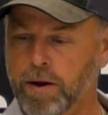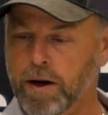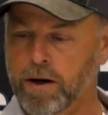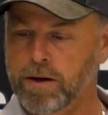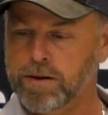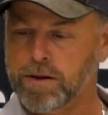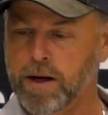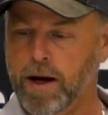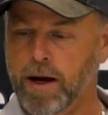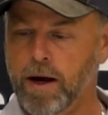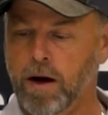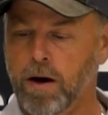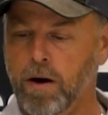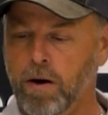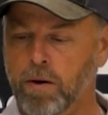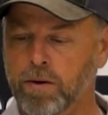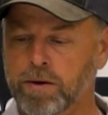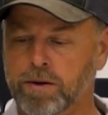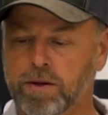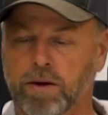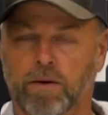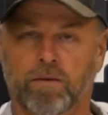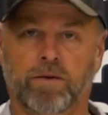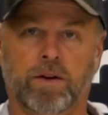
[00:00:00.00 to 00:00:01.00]
there's a
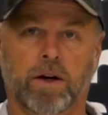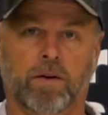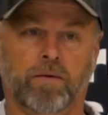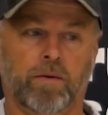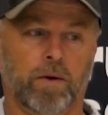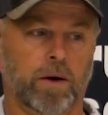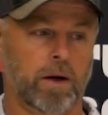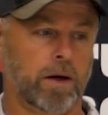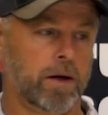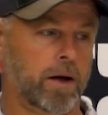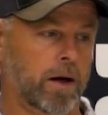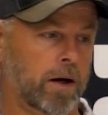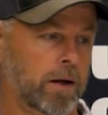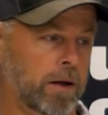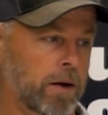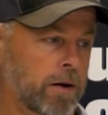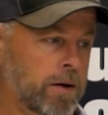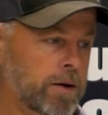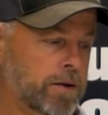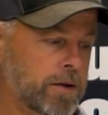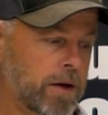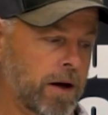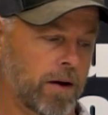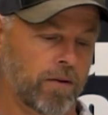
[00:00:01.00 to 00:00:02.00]
host of different
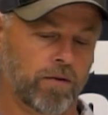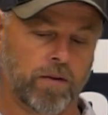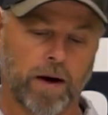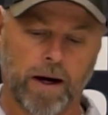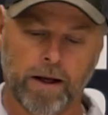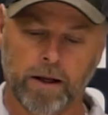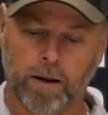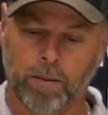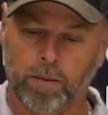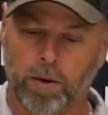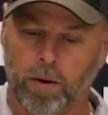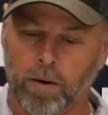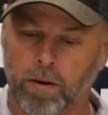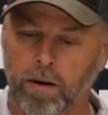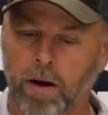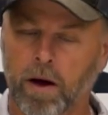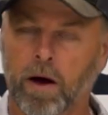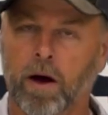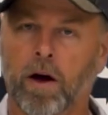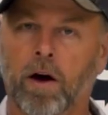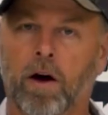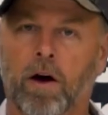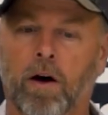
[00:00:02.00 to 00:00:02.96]
colors available,